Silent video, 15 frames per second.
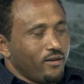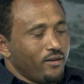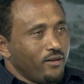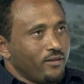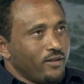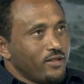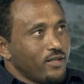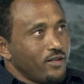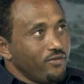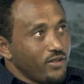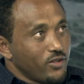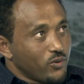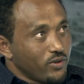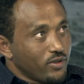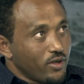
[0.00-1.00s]
The
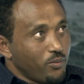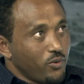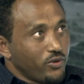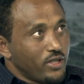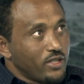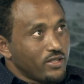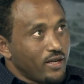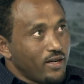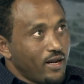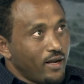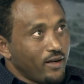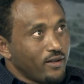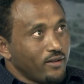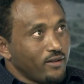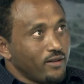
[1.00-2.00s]
surface water potential,
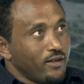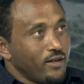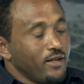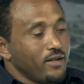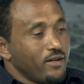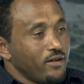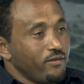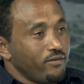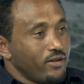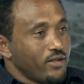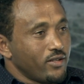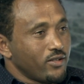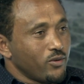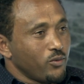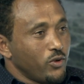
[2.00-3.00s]
like in
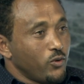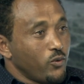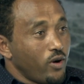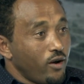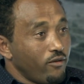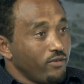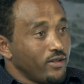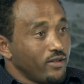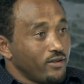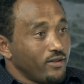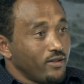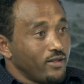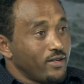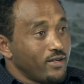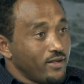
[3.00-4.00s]
rivers, we do have
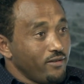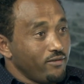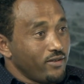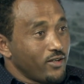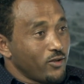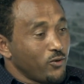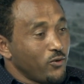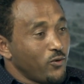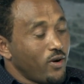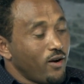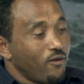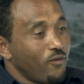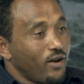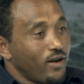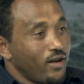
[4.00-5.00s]

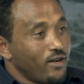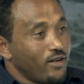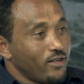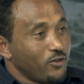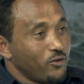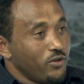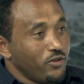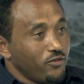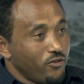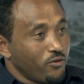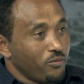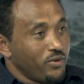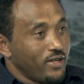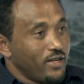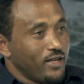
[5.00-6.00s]
124
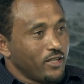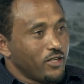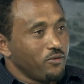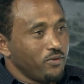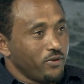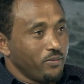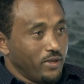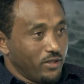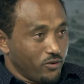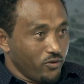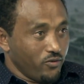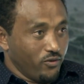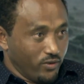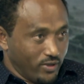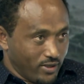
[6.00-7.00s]
billion cubic meter
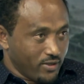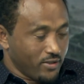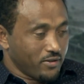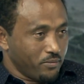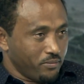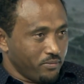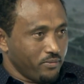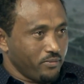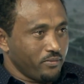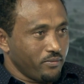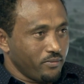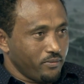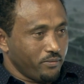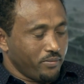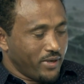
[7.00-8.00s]
of water.
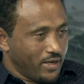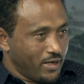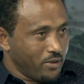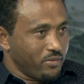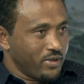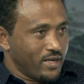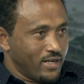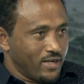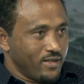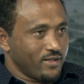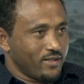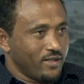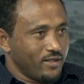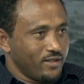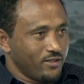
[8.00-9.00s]
Preliminary
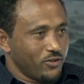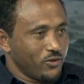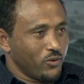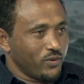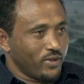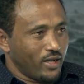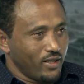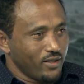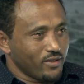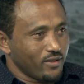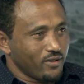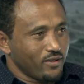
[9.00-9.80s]
studies show that